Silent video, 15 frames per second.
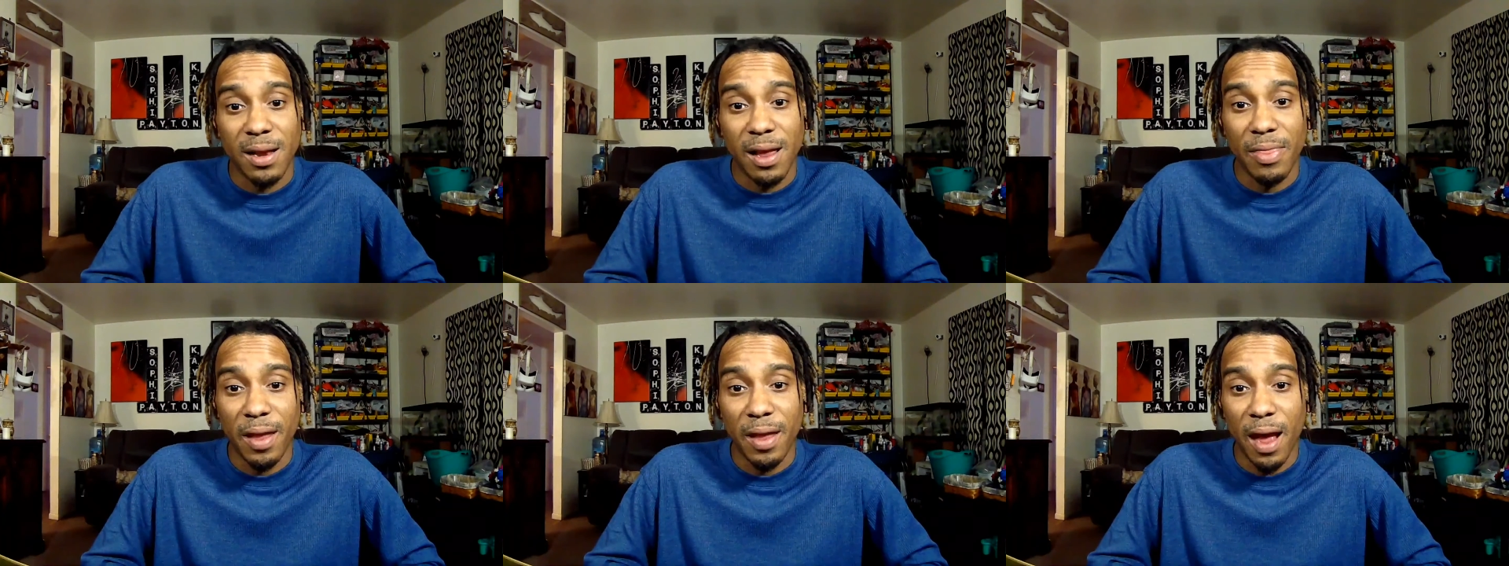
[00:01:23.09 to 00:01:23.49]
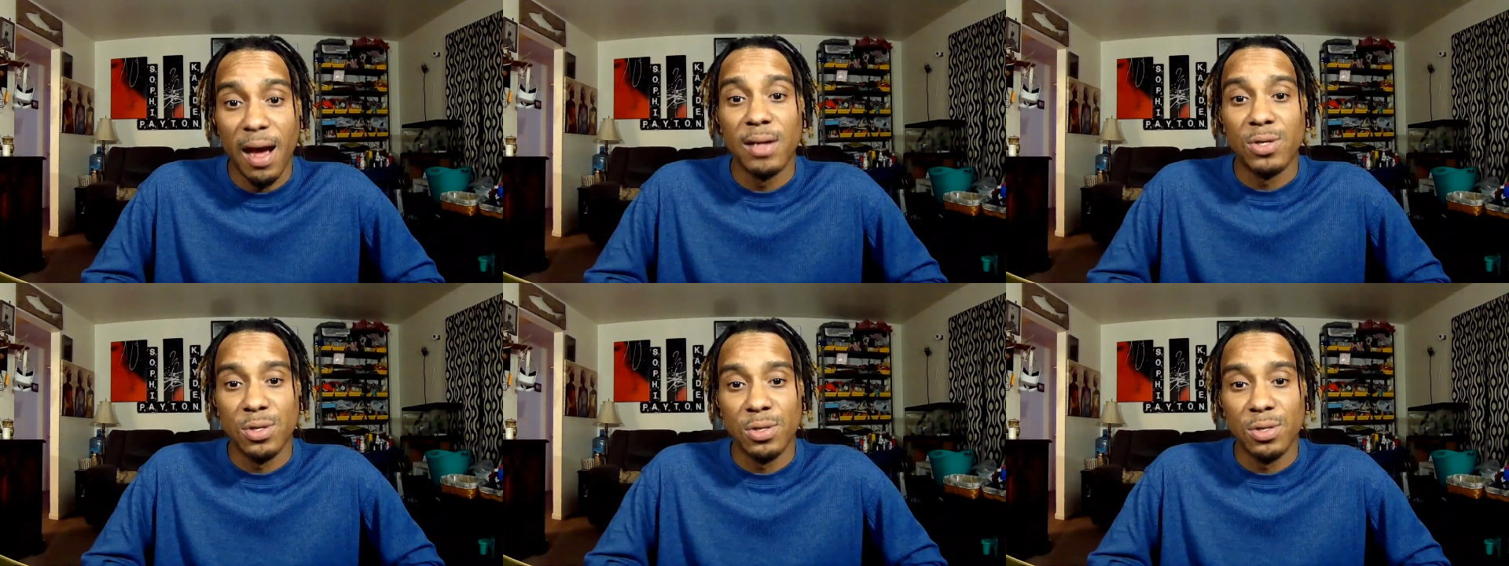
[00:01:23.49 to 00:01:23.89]
and the
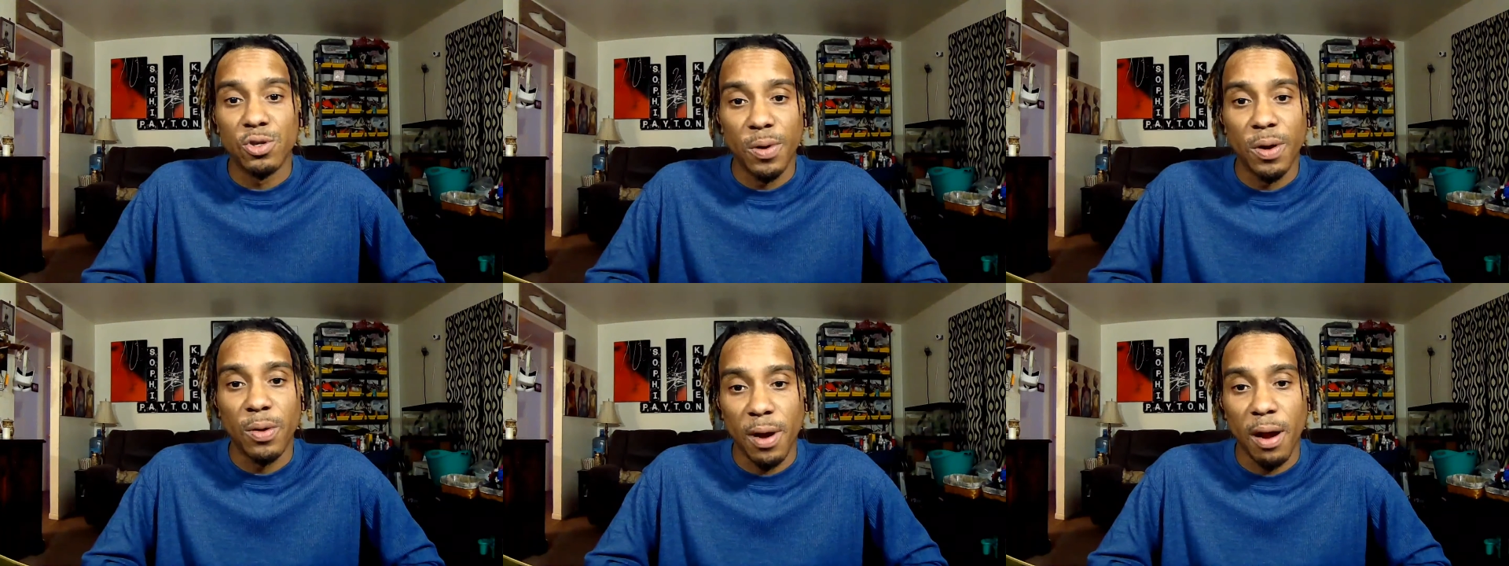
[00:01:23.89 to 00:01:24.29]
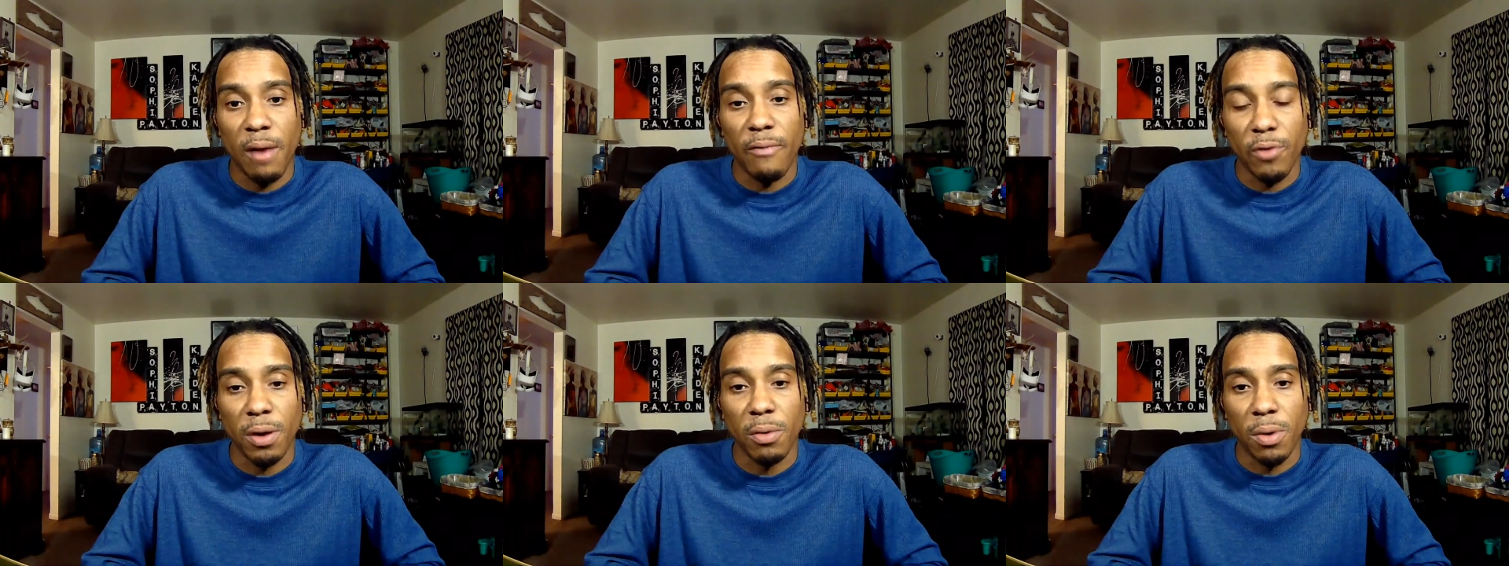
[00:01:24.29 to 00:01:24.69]
guy's just doing
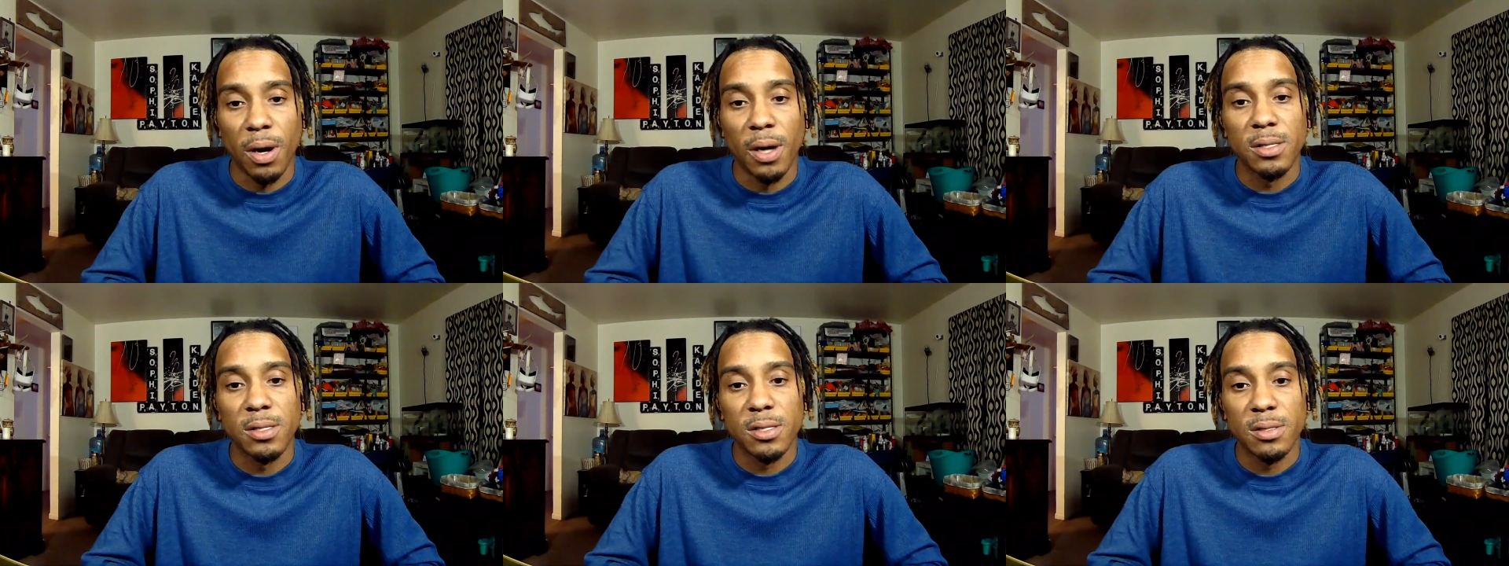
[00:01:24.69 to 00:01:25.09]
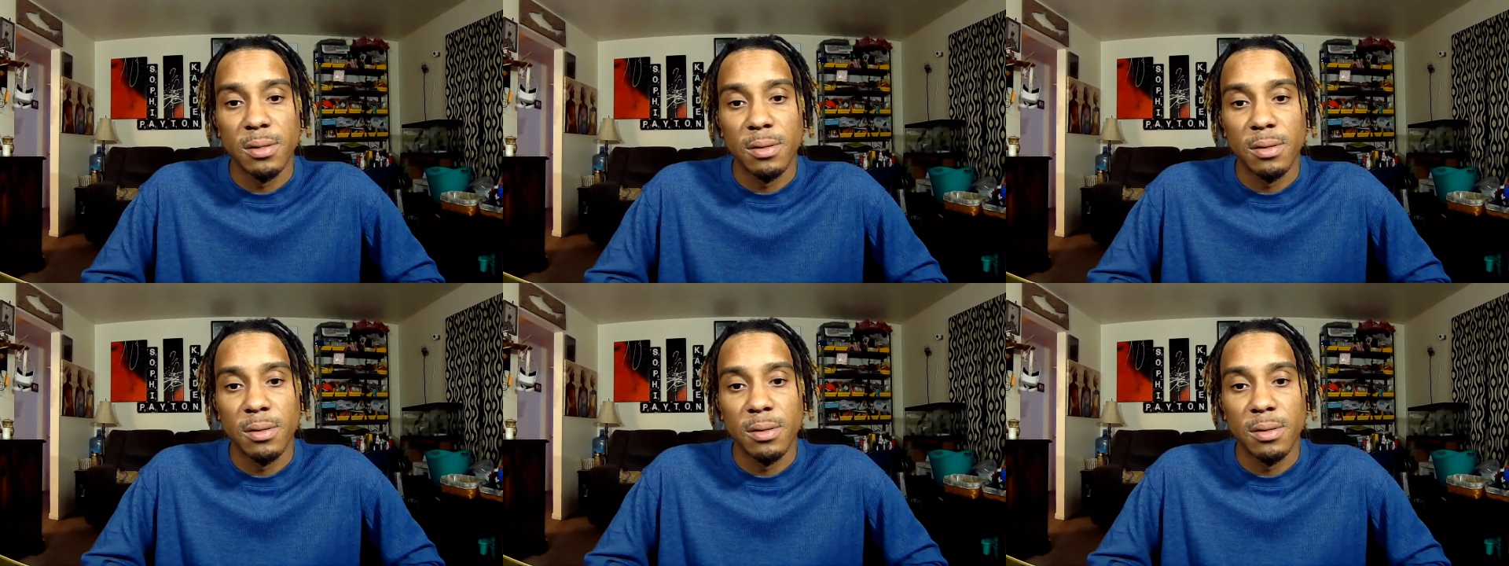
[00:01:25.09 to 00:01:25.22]
whatever he wants,